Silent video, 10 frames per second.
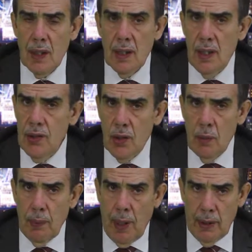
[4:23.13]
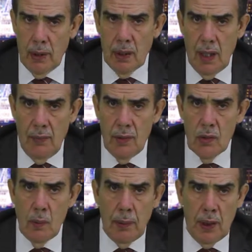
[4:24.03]
Each companion gave his
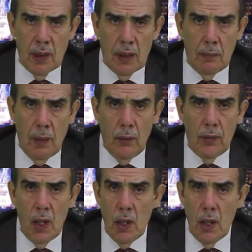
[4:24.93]
opinion about